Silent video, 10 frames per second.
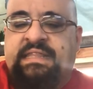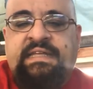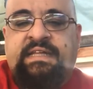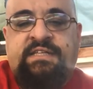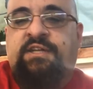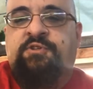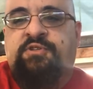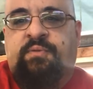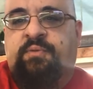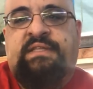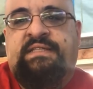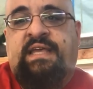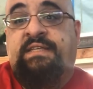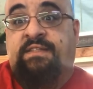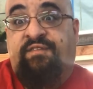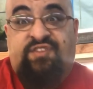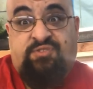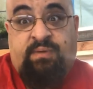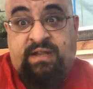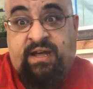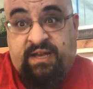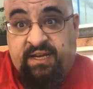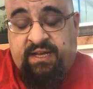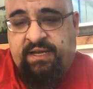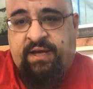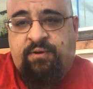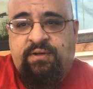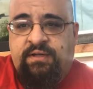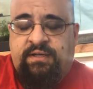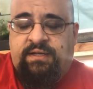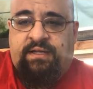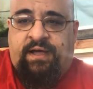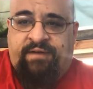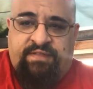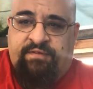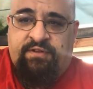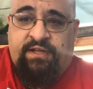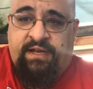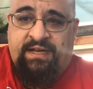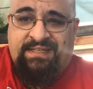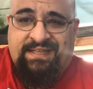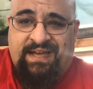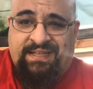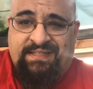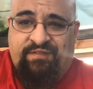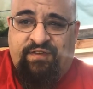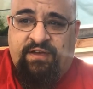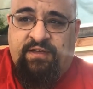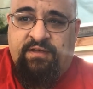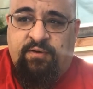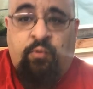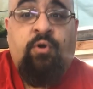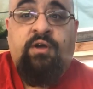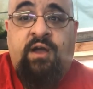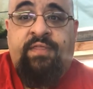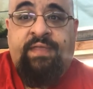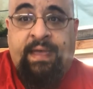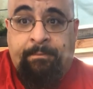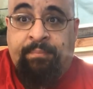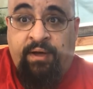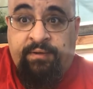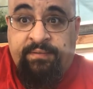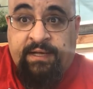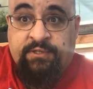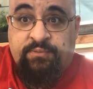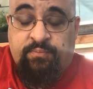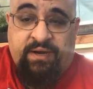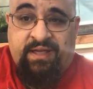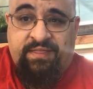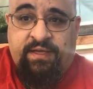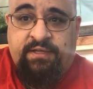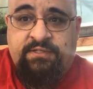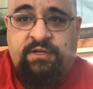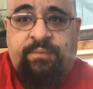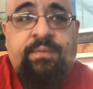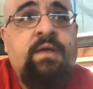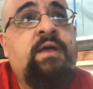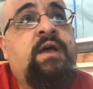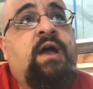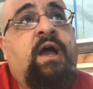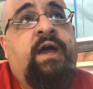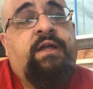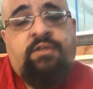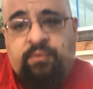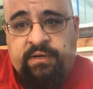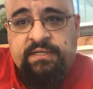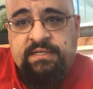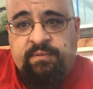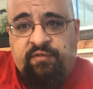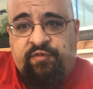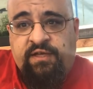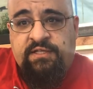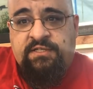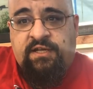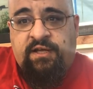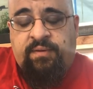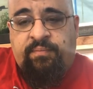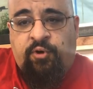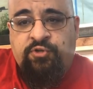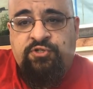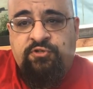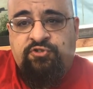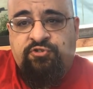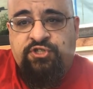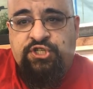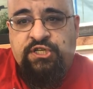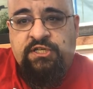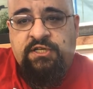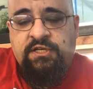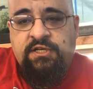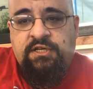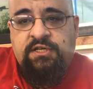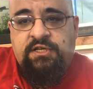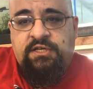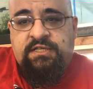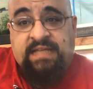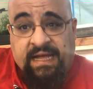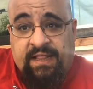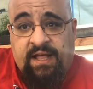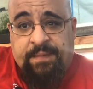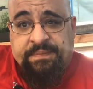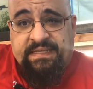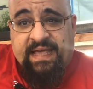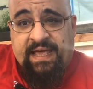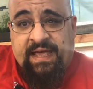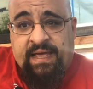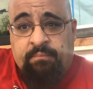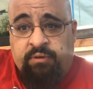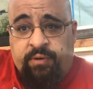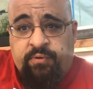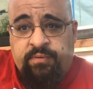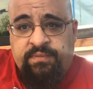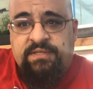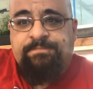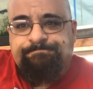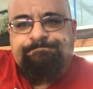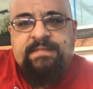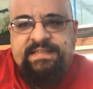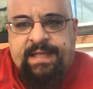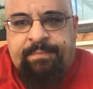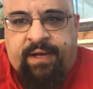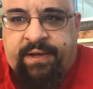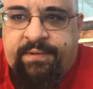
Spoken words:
think that's going to do something with the taste, and the fish might not eat it. Now, I've never done any scientific work on that, but that's what I think. So, all right, you want to see me feed some Ocean Nutrition Cyclops and bloodworms? Stand by.